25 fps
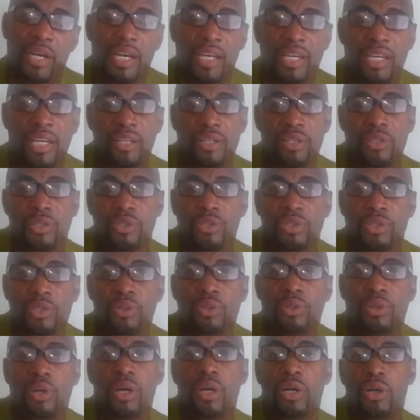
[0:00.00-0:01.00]
I can
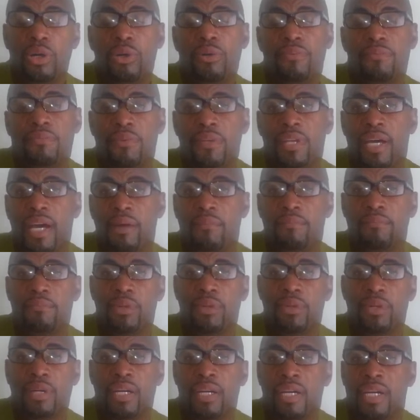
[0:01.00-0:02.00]
also offer that
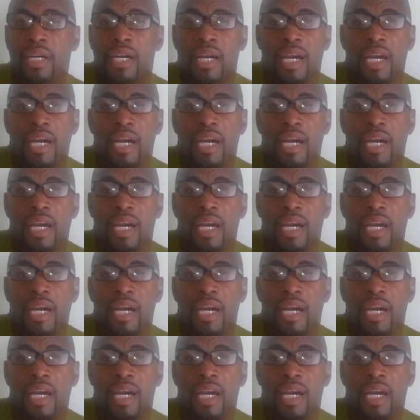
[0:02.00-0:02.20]
book